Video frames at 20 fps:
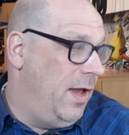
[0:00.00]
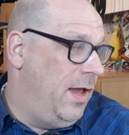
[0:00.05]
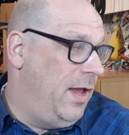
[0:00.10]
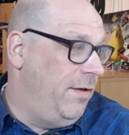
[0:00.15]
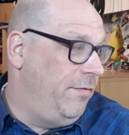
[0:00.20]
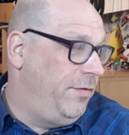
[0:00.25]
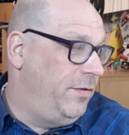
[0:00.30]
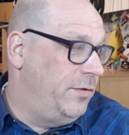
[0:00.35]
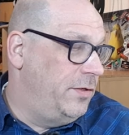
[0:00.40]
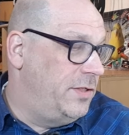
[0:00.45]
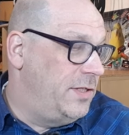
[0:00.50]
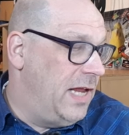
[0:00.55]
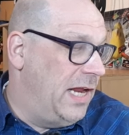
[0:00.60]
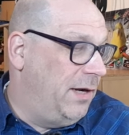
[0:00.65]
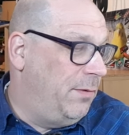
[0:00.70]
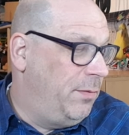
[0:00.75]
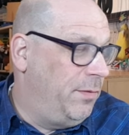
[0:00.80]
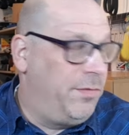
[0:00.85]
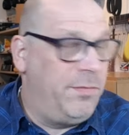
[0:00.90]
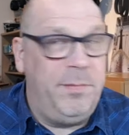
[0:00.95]
If you
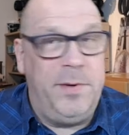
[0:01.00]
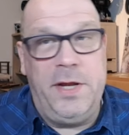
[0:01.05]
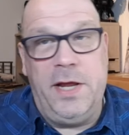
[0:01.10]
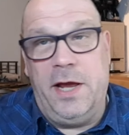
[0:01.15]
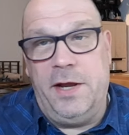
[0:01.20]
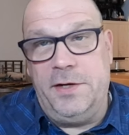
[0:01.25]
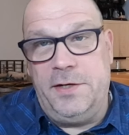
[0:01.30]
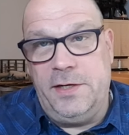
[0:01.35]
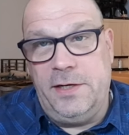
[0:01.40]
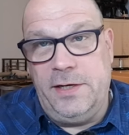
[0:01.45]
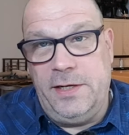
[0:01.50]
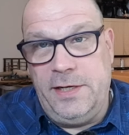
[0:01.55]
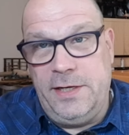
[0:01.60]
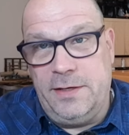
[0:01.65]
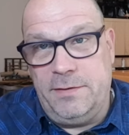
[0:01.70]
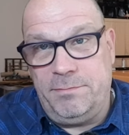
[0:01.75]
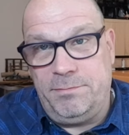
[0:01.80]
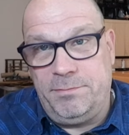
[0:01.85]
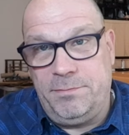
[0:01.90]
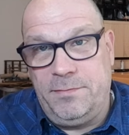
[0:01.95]
stayed with me until
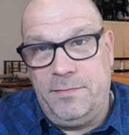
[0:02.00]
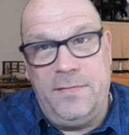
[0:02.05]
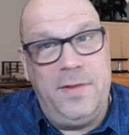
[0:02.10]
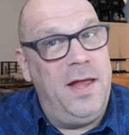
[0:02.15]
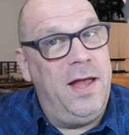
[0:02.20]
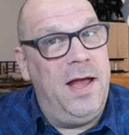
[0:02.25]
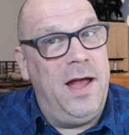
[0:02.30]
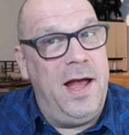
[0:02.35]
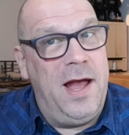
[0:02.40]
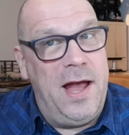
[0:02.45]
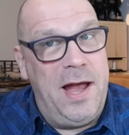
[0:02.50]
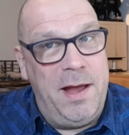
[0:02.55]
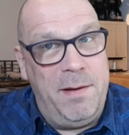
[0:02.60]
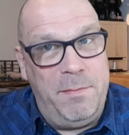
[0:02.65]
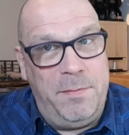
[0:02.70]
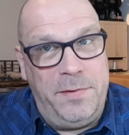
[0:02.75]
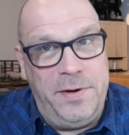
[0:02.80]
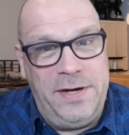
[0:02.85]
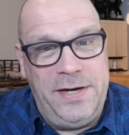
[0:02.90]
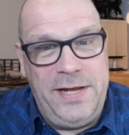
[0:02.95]
here,
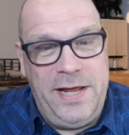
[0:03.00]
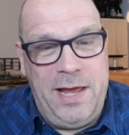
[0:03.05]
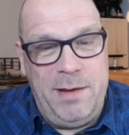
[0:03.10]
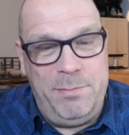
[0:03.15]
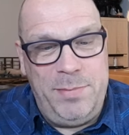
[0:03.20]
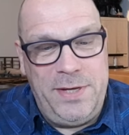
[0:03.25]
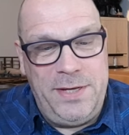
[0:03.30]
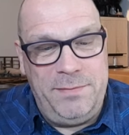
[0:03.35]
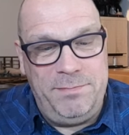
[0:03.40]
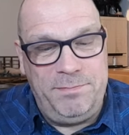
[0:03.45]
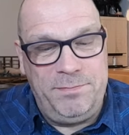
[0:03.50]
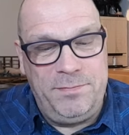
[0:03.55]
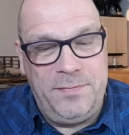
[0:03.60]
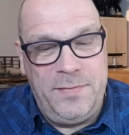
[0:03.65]
I'm really happy.